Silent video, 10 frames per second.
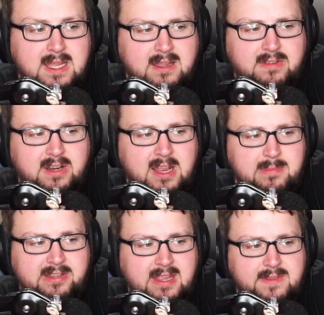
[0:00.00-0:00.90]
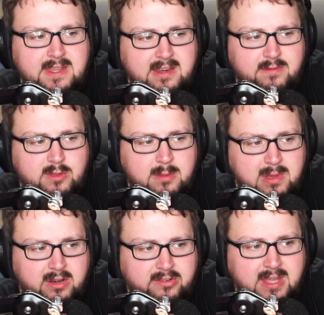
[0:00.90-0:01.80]
For the
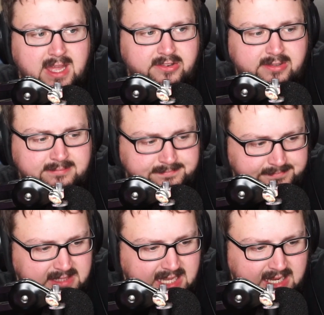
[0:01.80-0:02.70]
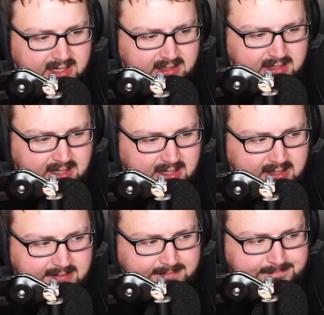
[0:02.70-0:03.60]
butterscotch, and
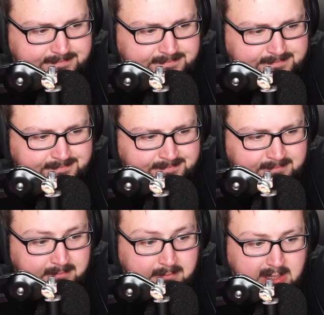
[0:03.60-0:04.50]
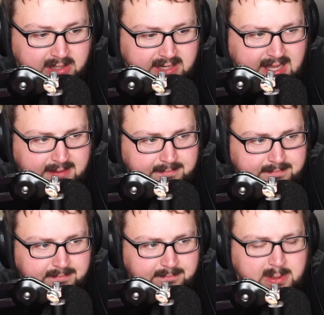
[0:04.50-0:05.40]
apparently not.
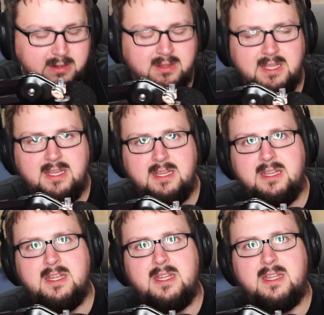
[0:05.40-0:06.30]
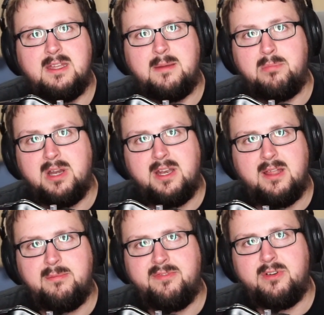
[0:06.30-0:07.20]
Apparently, I'm bringing it
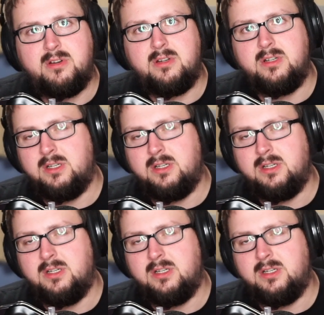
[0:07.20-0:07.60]
up for